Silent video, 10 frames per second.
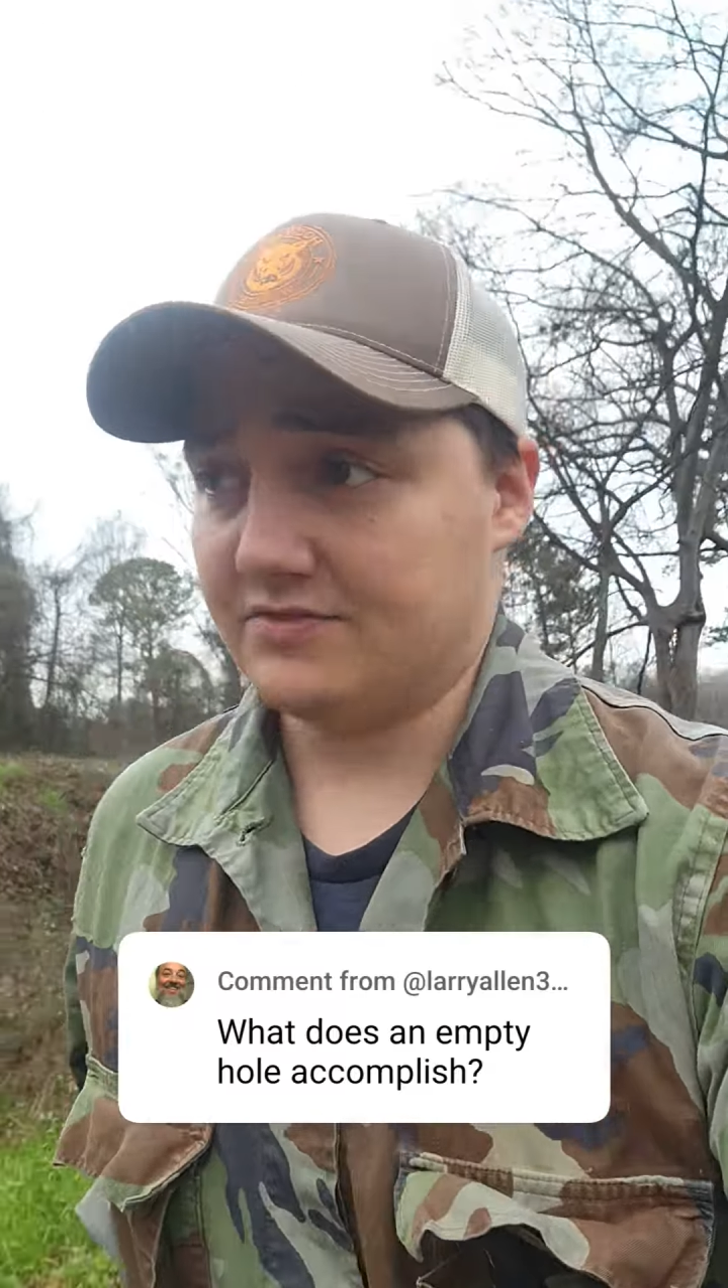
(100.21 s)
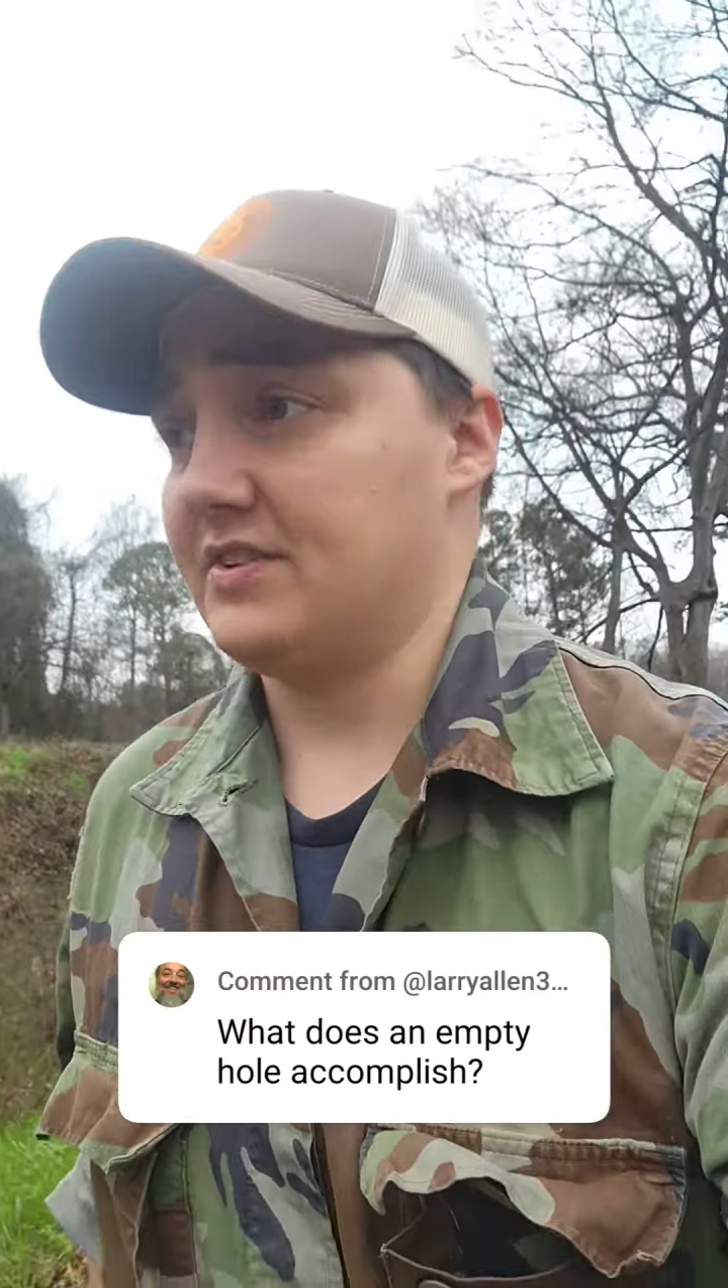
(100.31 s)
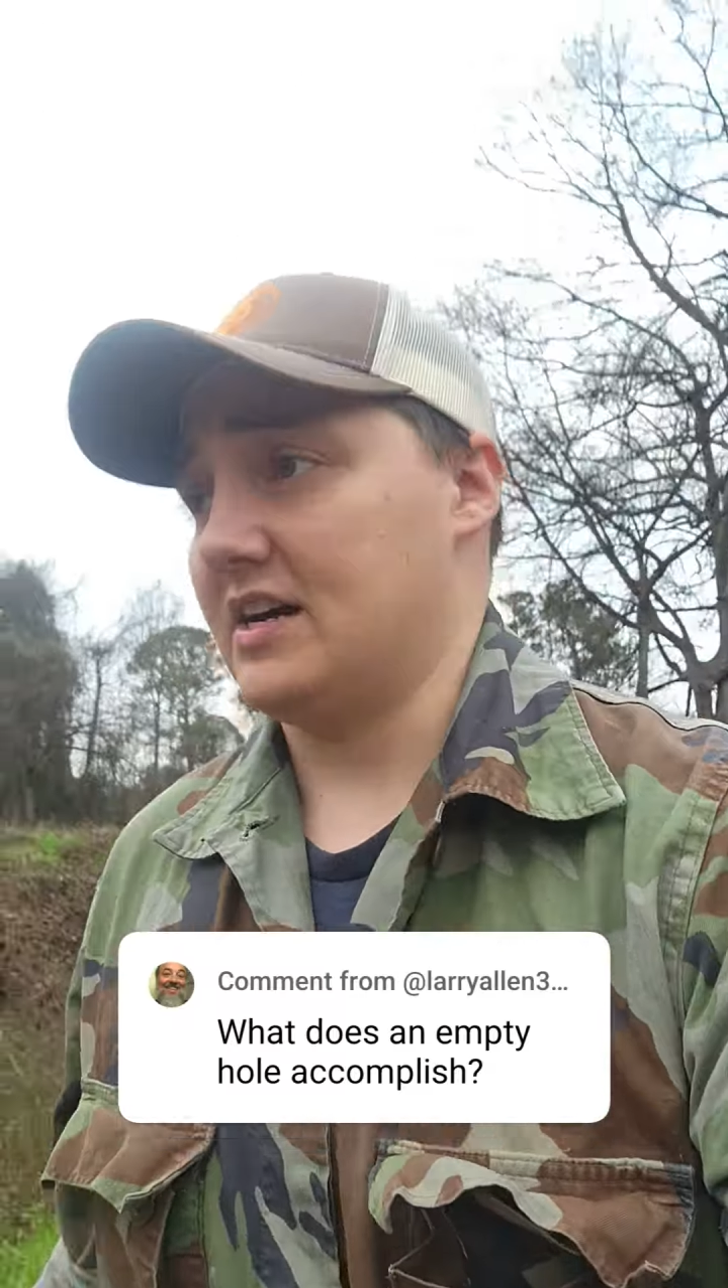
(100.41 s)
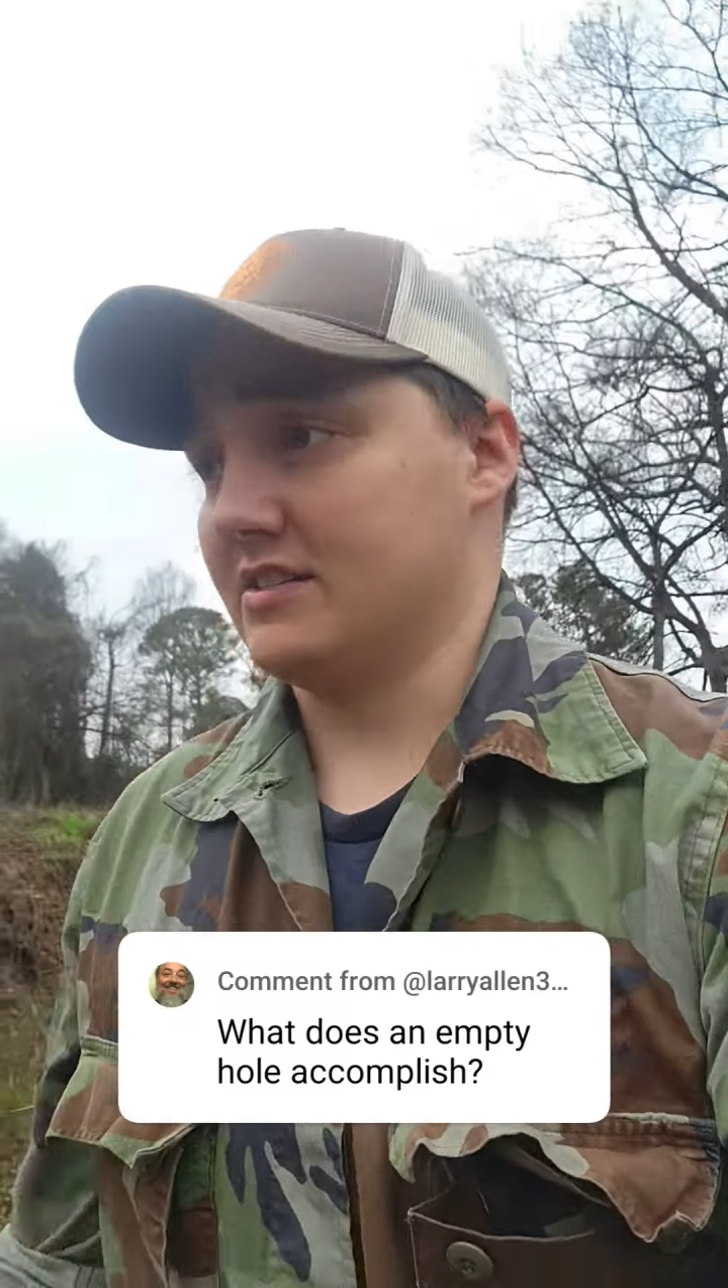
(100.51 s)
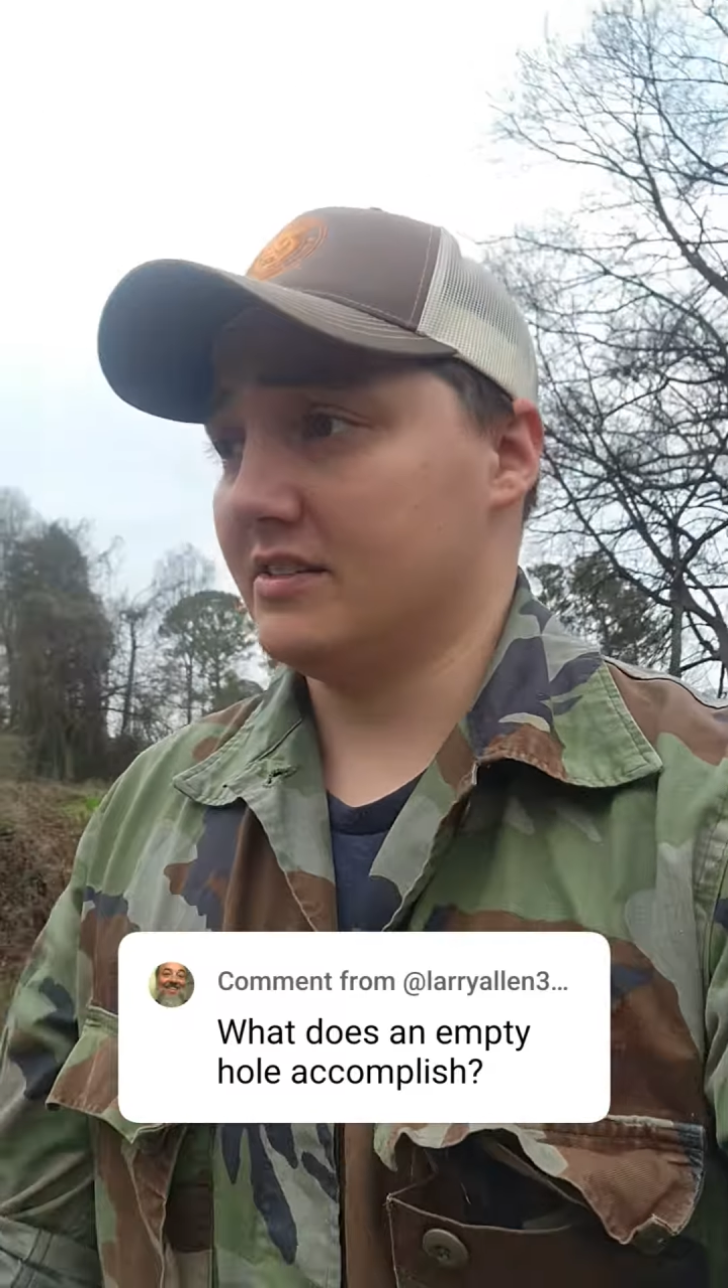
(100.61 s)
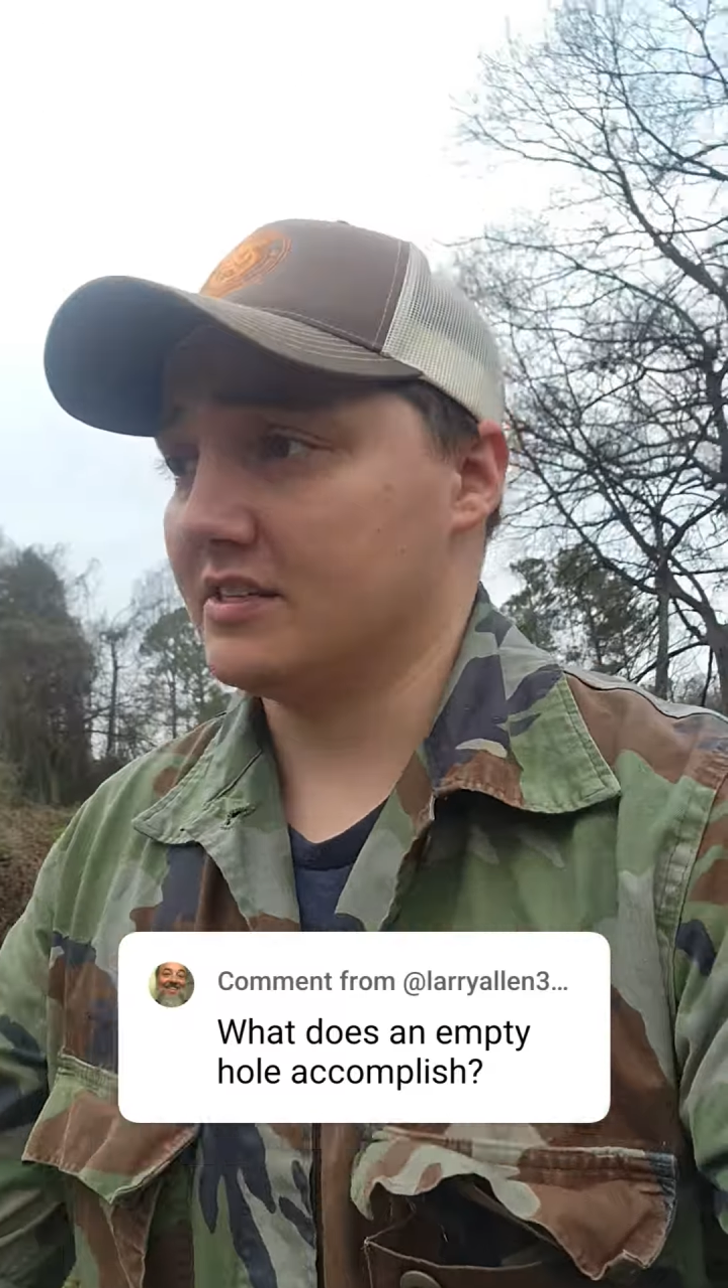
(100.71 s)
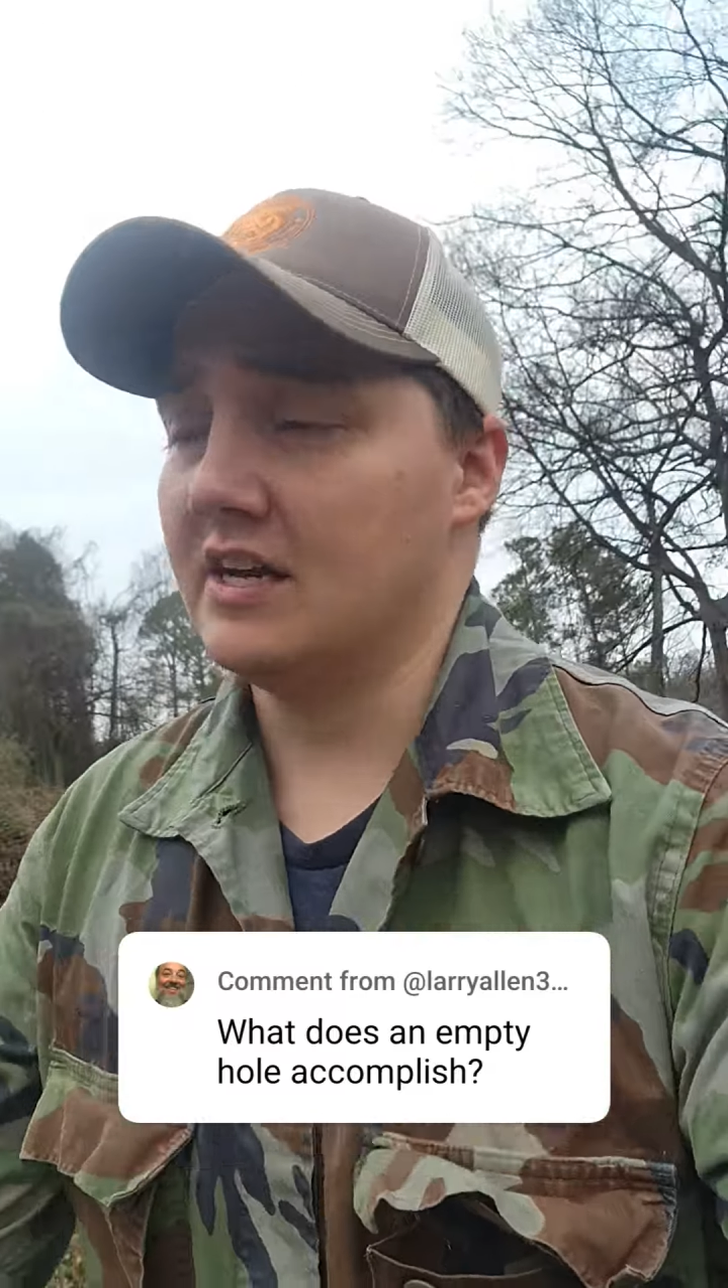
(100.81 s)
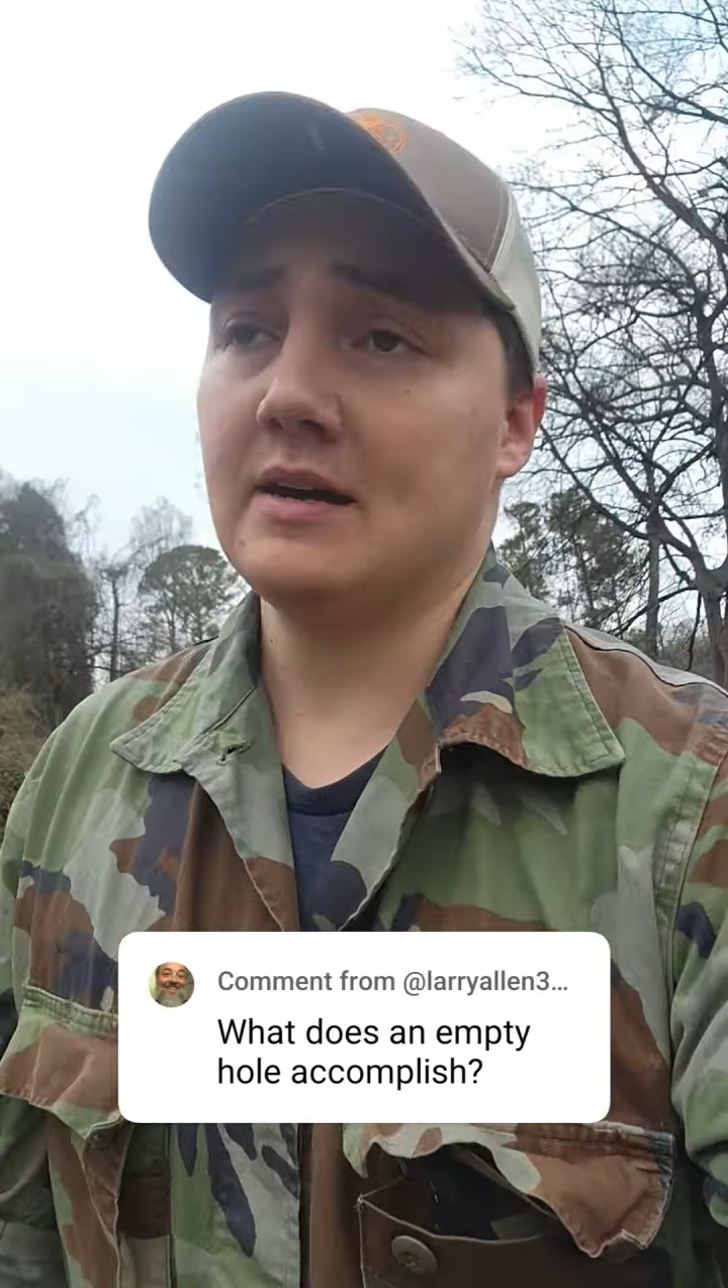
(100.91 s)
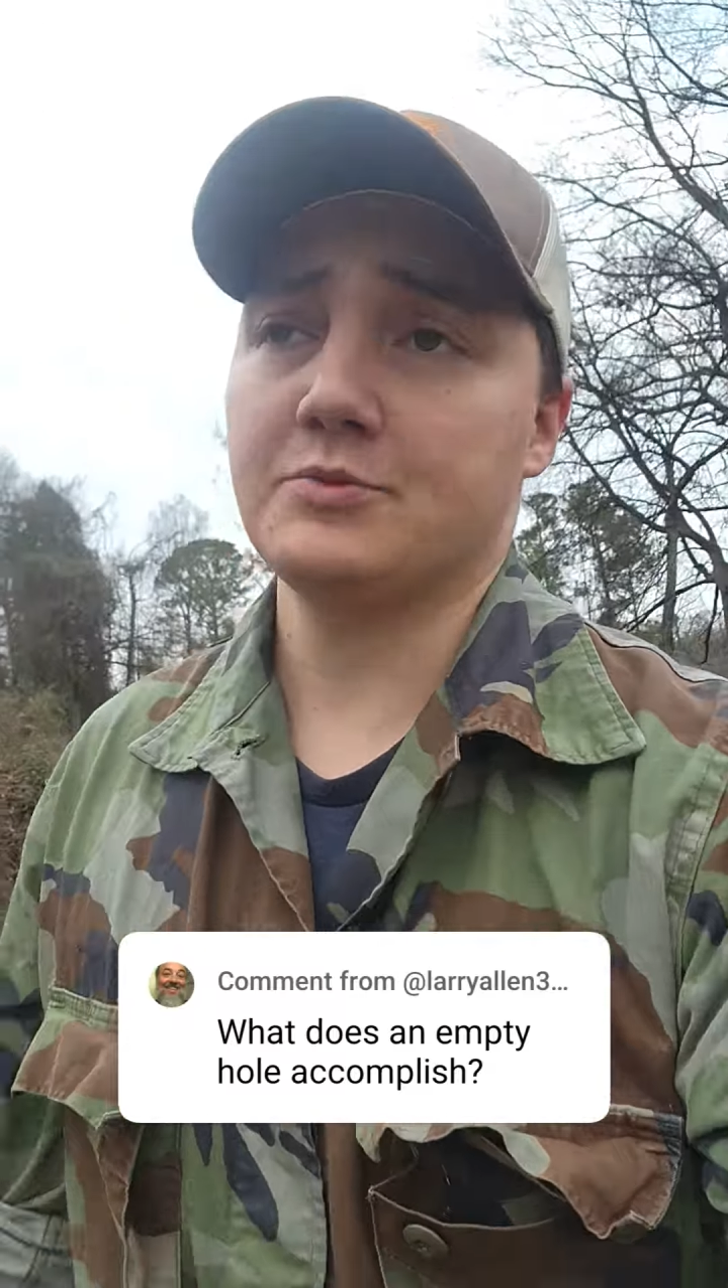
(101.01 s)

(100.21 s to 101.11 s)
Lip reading: the foxes.